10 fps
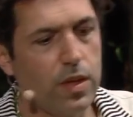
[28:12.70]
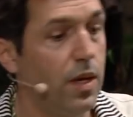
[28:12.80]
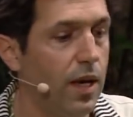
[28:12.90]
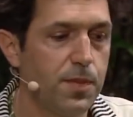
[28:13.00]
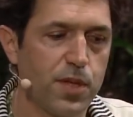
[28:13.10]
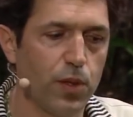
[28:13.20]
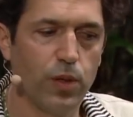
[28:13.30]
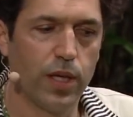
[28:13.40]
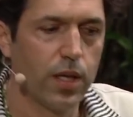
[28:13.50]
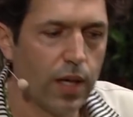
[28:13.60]
Yeah,
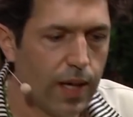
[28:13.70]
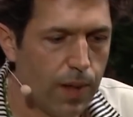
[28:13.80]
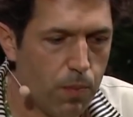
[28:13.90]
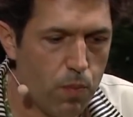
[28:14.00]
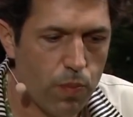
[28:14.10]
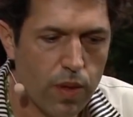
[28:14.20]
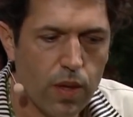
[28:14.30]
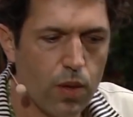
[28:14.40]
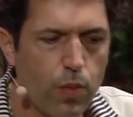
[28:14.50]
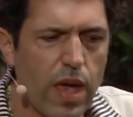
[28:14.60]
absolutely. Um,
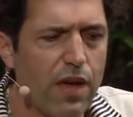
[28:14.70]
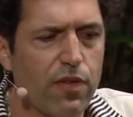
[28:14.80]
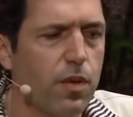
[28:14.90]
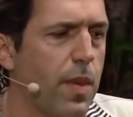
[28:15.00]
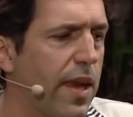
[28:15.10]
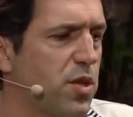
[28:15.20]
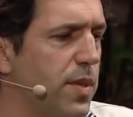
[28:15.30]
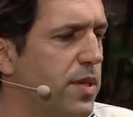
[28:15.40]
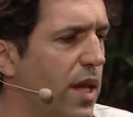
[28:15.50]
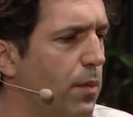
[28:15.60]
we have a
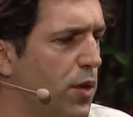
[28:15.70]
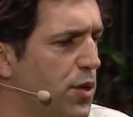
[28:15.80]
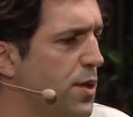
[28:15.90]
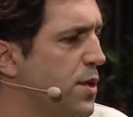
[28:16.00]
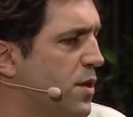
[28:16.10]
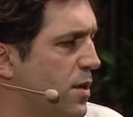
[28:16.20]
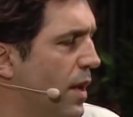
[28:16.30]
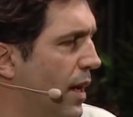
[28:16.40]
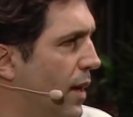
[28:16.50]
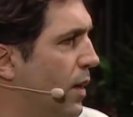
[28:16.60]
management team which is
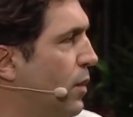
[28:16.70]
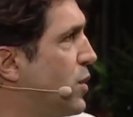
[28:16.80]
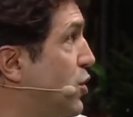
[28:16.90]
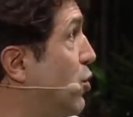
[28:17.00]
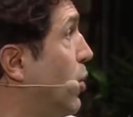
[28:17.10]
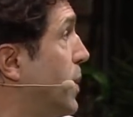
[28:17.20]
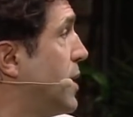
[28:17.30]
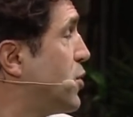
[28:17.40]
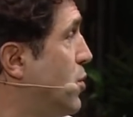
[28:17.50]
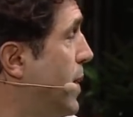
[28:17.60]
uh, two women
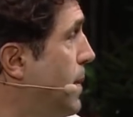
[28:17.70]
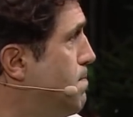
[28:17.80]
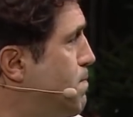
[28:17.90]
and two men.